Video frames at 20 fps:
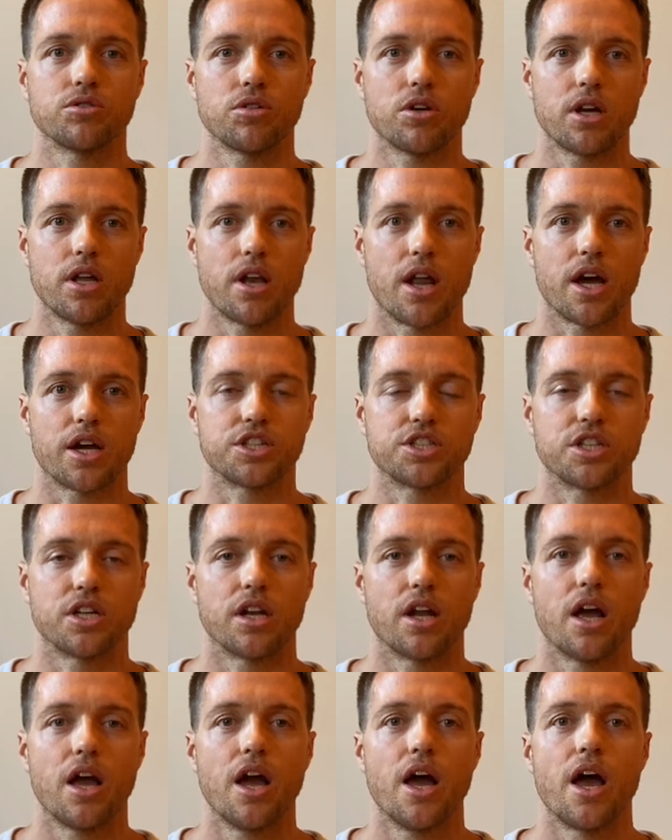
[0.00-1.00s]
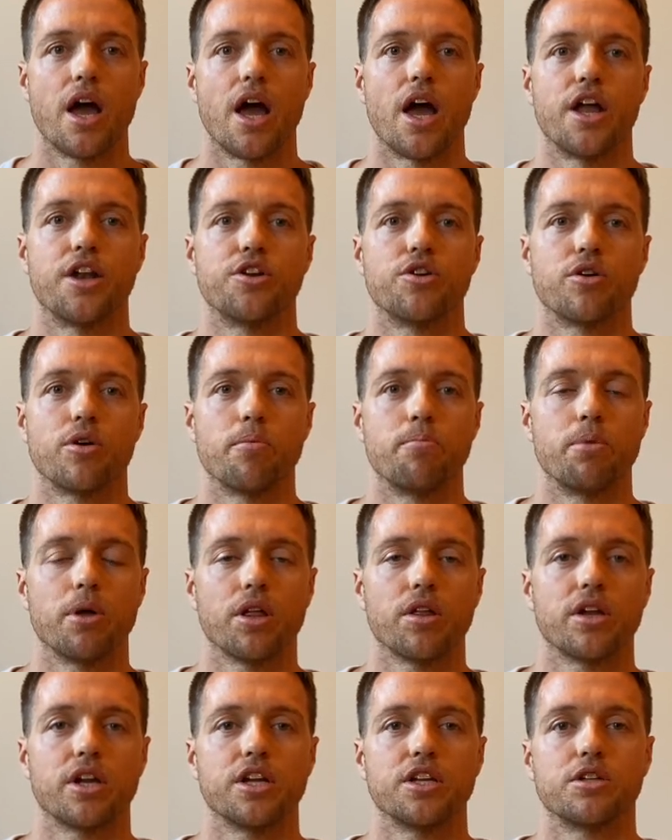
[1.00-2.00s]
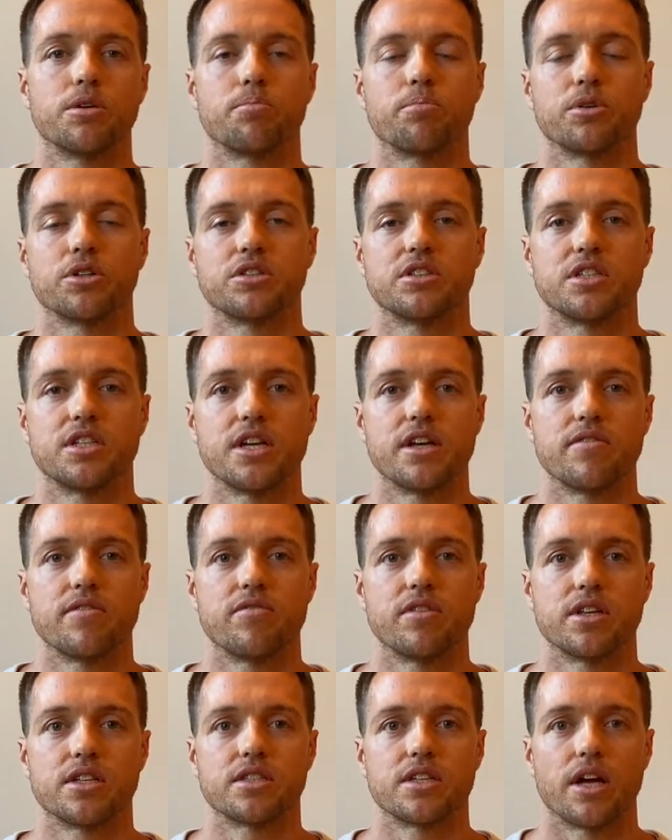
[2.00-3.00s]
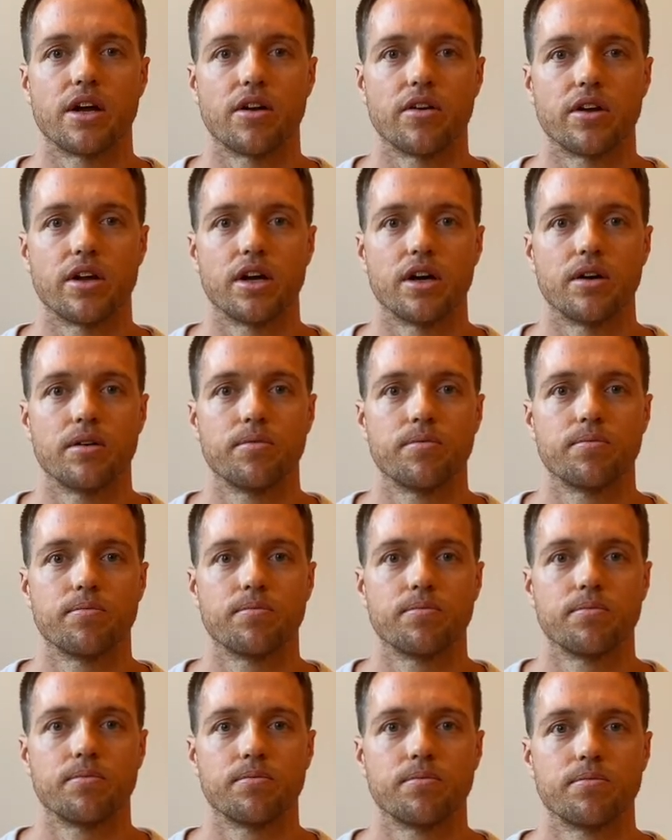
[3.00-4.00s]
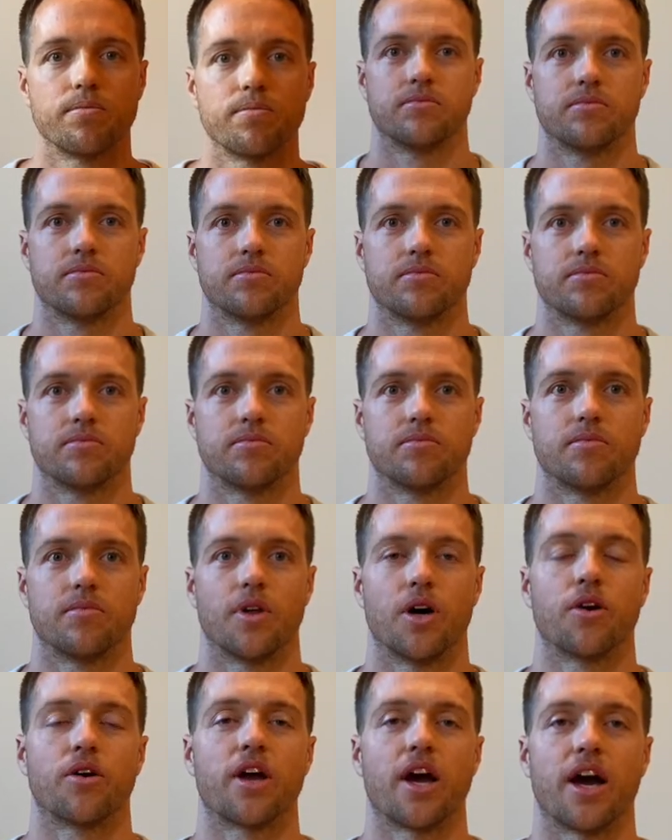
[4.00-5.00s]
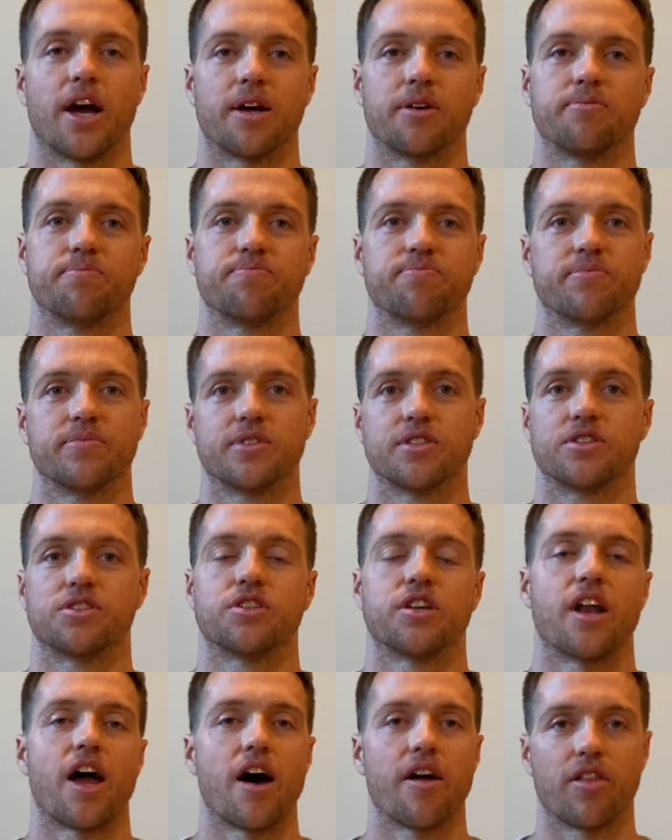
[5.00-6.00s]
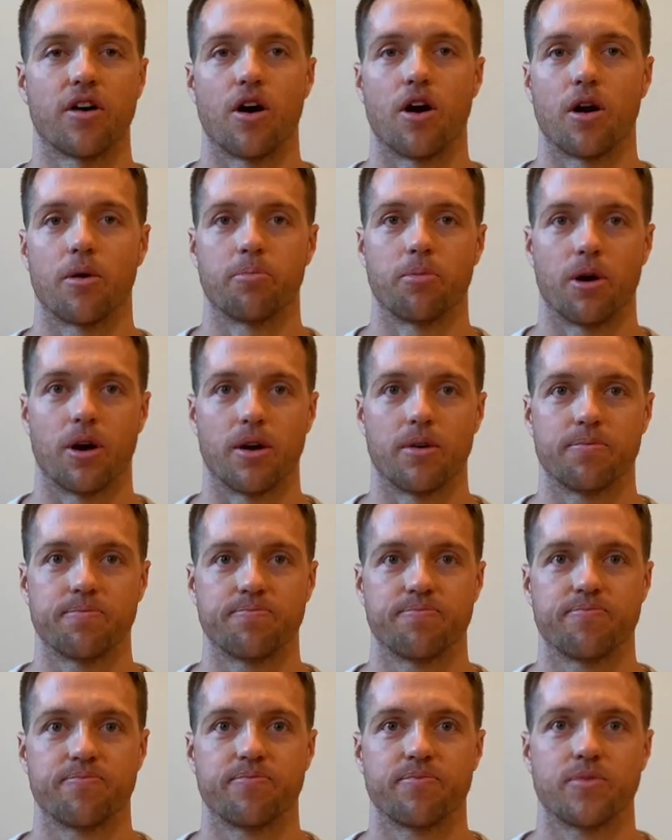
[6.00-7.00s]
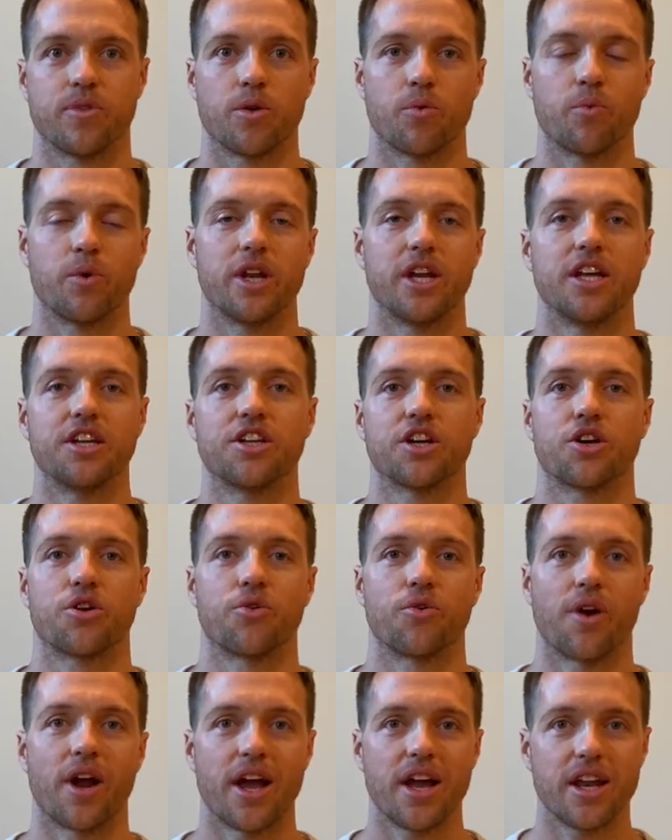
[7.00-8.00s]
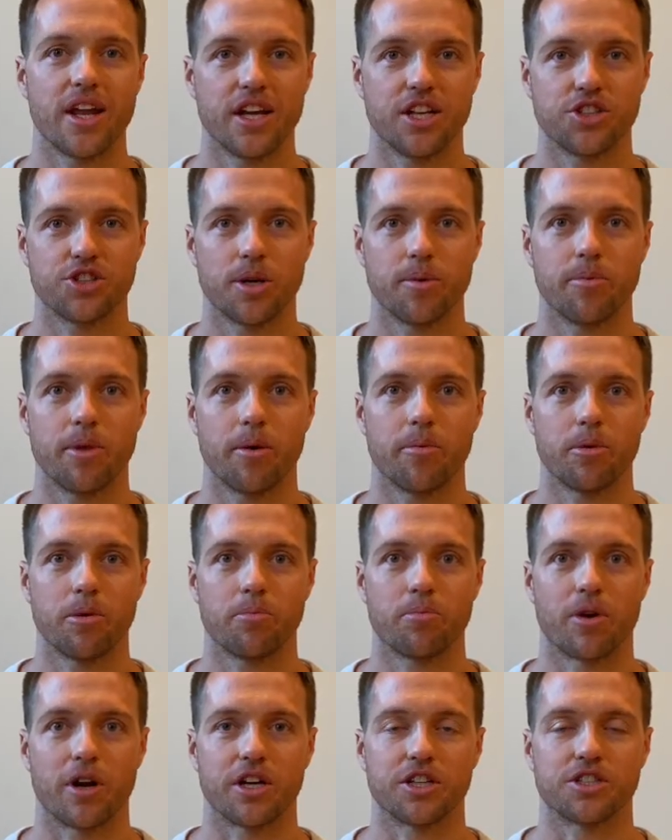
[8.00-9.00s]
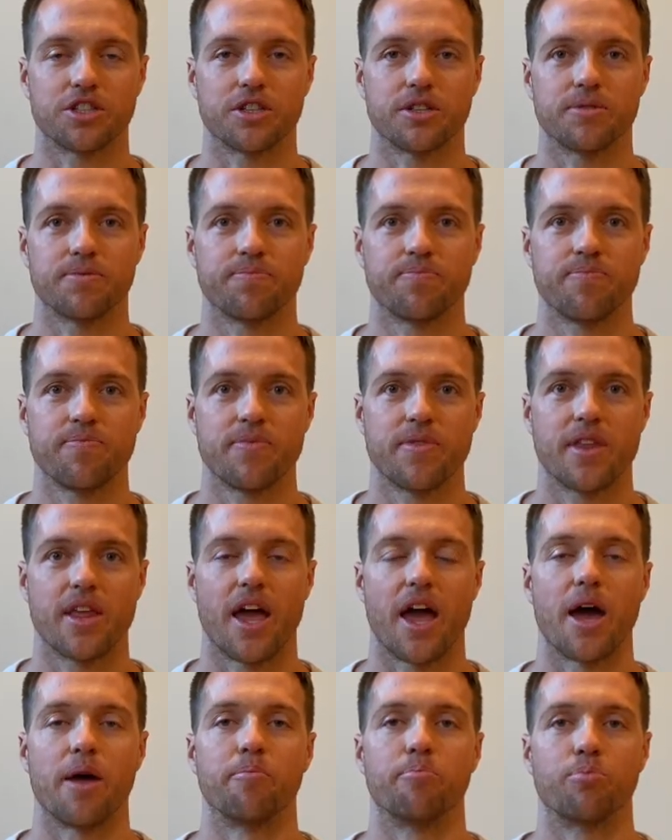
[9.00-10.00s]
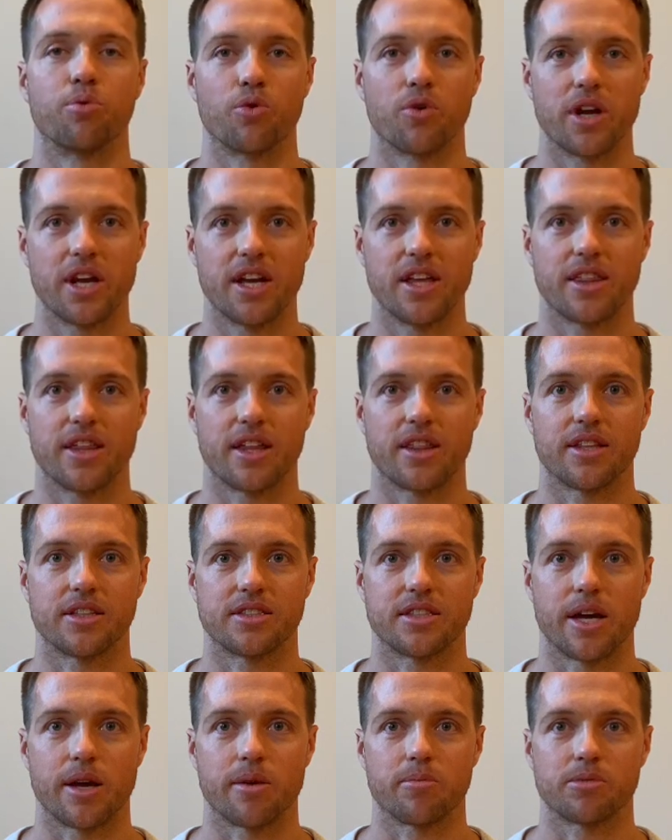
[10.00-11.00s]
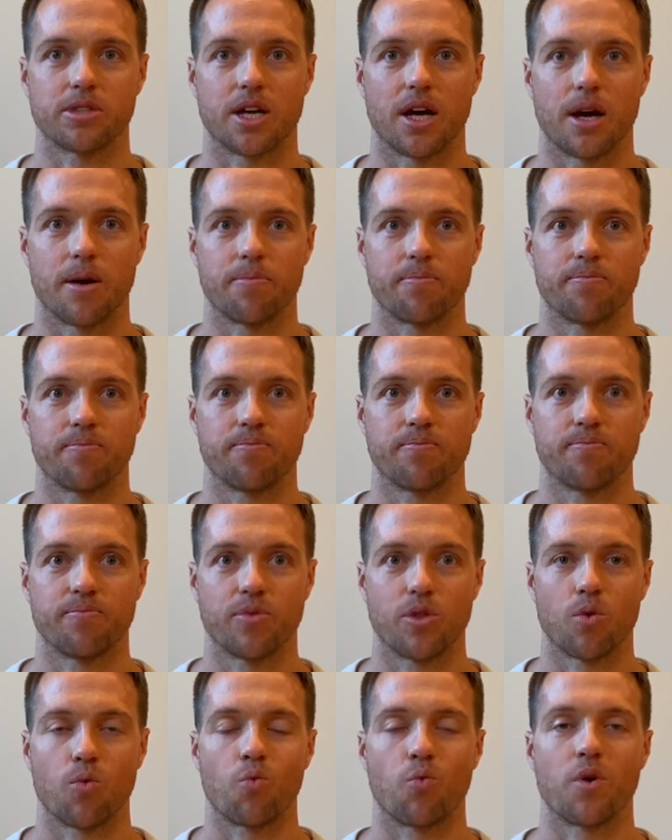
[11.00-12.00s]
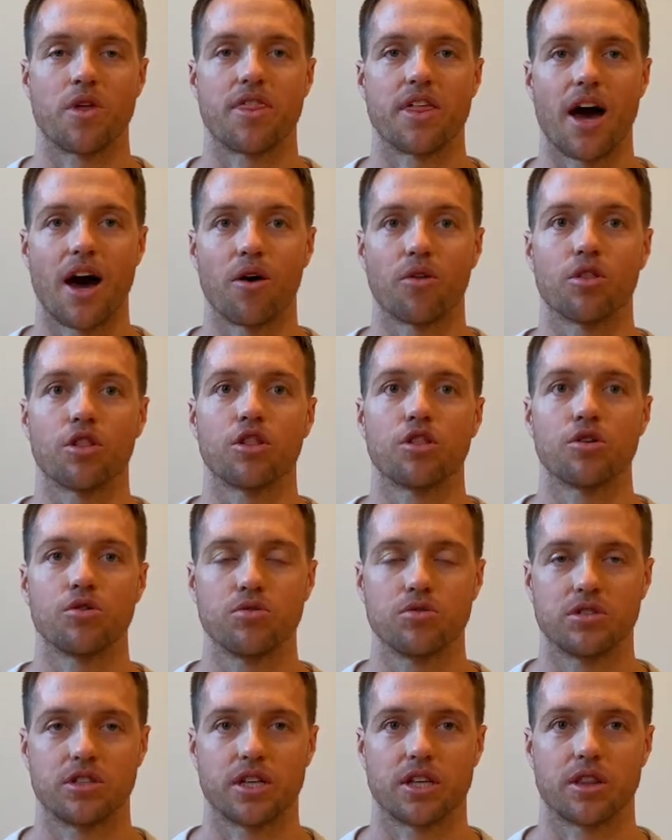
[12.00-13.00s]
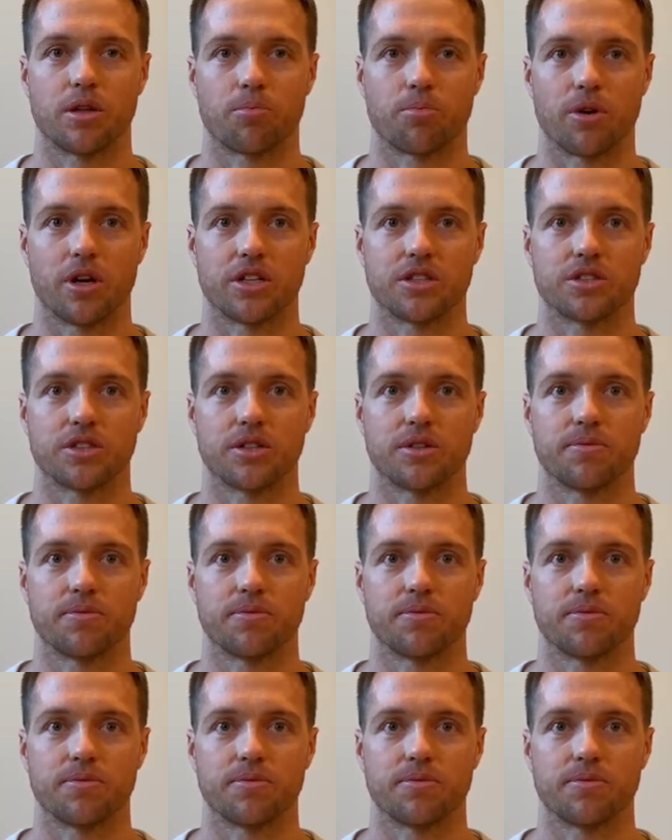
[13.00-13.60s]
connection and your ability to perceive this area. Okay, so now the hard part. We need to create intra-abdominal pressure and breathe at the same time without losing the pressure.